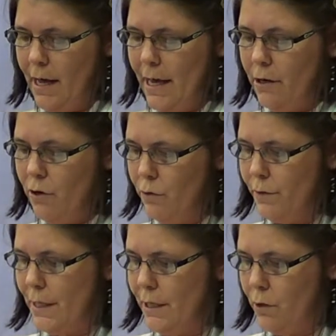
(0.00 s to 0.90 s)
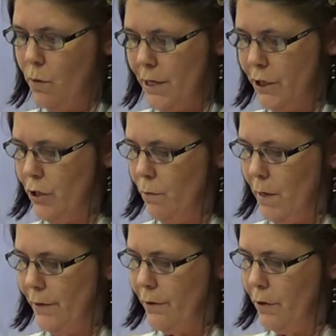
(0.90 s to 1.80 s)
it calls into question
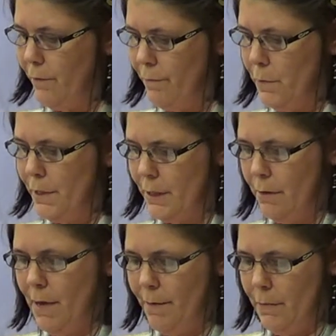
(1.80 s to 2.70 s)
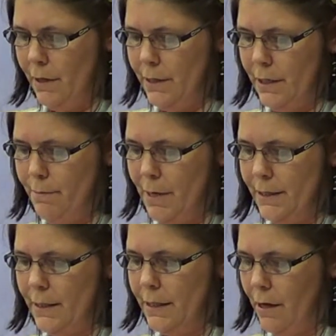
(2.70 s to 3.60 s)
whether the government's commitment to the big
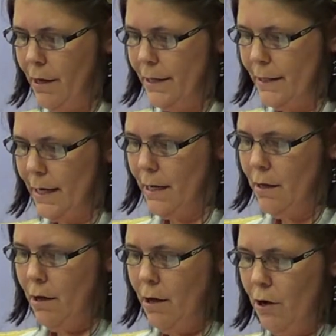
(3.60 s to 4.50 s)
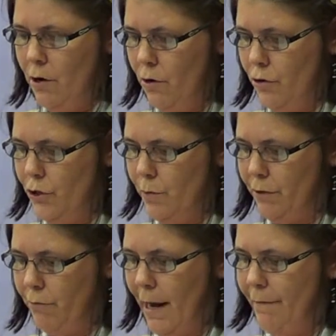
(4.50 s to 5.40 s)
society, launched
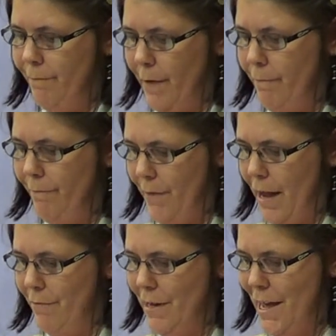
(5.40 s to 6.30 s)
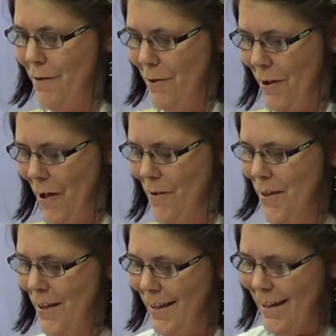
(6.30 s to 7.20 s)
with great fanfare a year ago,
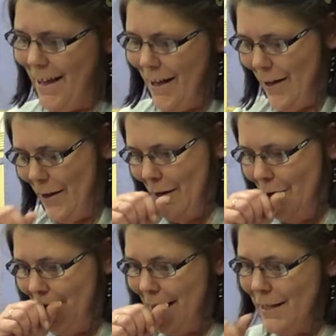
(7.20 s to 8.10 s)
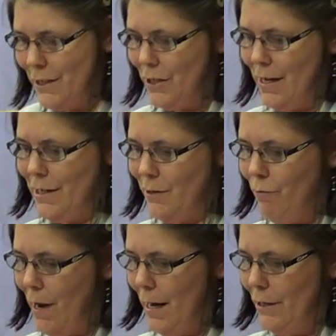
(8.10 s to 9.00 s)
is
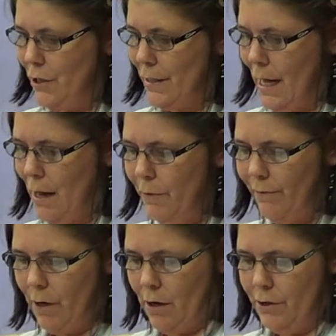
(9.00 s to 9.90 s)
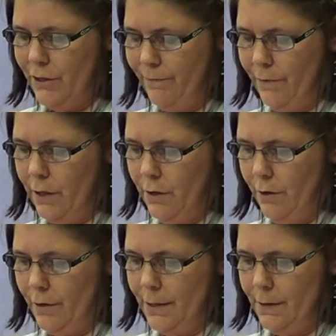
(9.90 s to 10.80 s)
really just camouflage for the
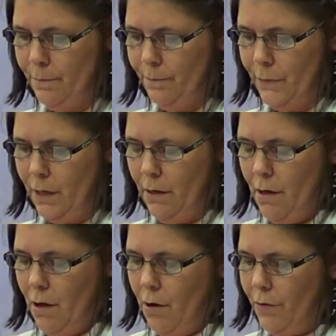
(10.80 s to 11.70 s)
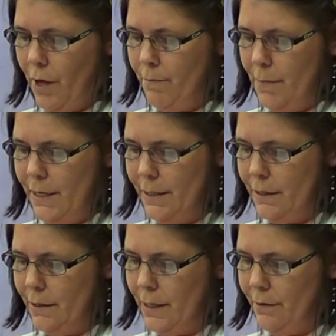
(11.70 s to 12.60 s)
cuts. Although
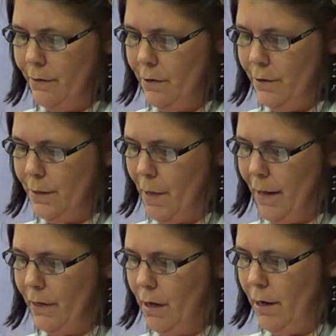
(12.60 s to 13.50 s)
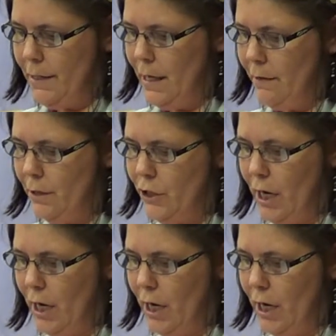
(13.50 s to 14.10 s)
ministers enthuse about the idea that